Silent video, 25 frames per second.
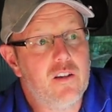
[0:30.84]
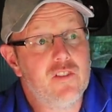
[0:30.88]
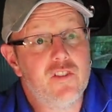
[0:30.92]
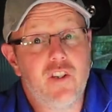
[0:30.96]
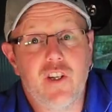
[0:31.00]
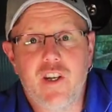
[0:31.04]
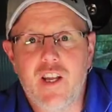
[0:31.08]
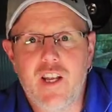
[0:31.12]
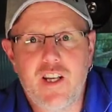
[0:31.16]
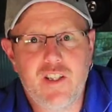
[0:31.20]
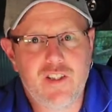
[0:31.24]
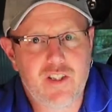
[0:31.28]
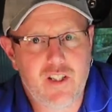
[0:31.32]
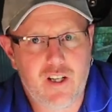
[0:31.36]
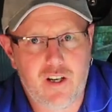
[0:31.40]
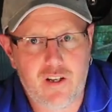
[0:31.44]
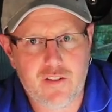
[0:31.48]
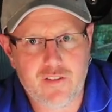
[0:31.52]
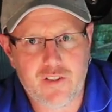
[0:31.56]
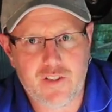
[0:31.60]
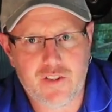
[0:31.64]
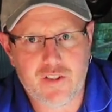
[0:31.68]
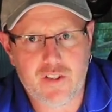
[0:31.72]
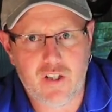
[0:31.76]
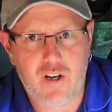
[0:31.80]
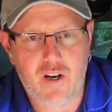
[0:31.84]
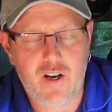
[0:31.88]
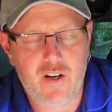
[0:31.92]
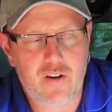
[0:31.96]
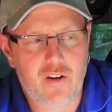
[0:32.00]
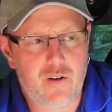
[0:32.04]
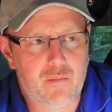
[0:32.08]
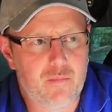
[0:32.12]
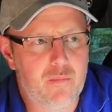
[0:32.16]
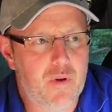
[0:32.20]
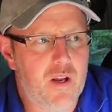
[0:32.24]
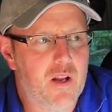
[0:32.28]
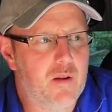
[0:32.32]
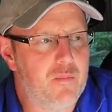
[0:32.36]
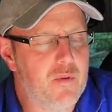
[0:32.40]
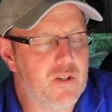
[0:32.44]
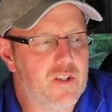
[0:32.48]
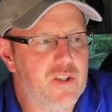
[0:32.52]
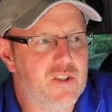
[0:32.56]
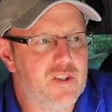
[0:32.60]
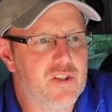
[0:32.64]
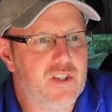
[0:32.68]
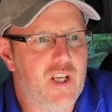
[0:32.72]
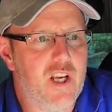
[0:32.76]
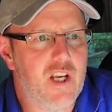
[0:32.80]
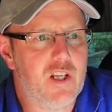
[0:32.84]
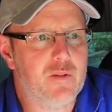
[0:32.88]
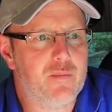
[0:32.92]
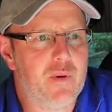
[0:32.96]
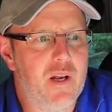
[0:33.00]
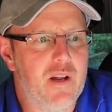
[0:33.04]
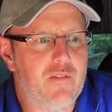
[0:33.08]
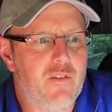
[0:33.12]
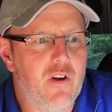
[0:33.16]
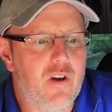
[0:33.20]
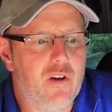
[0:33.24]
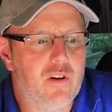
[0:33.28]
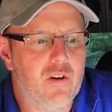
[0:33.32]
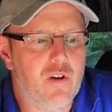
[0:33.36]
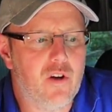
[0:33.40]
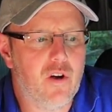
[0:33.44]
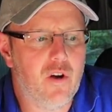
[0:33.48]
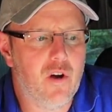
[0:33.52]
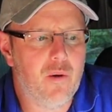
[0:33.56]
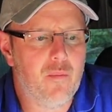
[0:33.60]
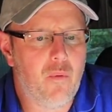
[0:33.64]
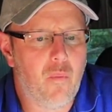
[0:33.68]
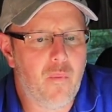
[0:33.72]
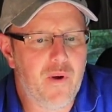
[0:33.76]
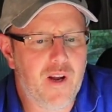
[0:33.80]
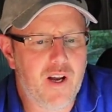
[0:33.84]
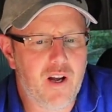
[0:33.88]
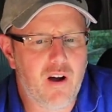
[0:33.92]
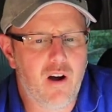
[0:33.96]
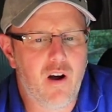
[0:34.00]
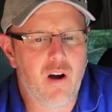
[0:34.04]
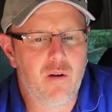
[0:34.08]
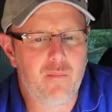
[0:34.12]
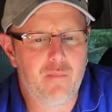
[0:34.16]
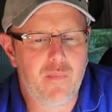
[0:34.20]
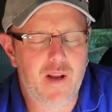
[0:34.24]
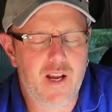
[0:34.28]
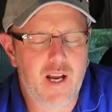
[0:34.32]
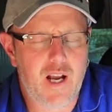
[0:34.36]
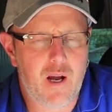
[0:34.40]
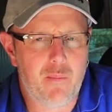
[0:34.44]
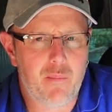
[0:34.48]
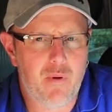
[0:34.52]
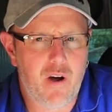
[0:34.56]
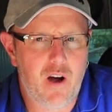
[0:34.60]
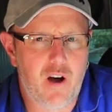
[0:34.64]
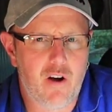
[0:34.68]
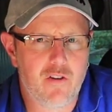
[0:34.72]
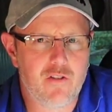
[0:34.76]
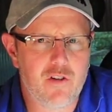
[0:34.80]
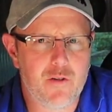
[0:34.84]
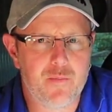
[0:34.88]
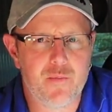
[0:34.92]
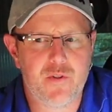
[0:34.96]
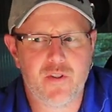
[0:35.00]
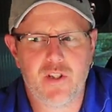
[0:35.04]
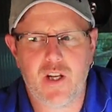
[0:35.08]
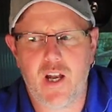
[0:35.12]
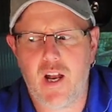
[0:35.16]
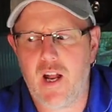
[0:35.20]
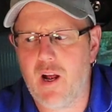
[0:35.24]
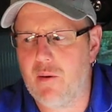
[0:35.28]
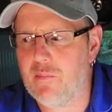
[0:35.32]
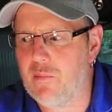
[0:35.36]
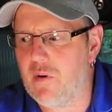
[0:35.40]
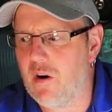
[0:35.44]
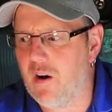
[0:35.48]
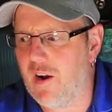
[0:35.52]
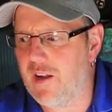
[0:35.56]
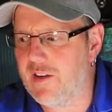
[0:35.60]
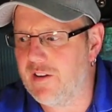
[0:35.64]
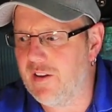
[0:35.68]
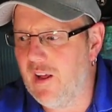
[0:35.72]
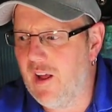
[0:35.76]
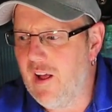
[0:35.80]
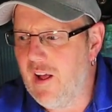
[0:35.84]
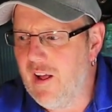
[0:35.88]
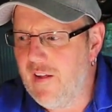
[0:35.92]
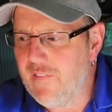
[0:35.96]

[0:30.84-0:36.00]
Denise can't decide on. Me and Mrs. C's been having a look at them, and we can't make up 100% our mind.